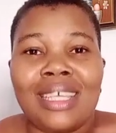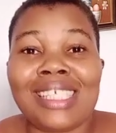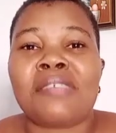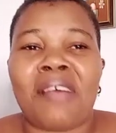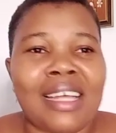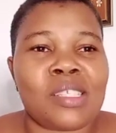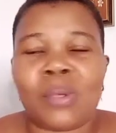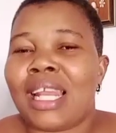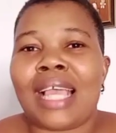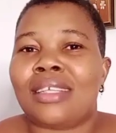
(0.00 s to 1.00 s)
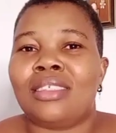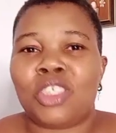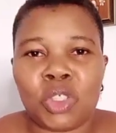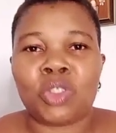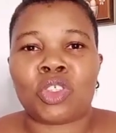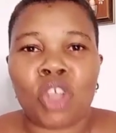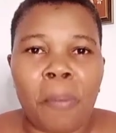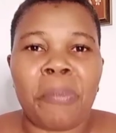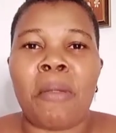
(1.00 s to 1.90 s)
his fans were like, they should stop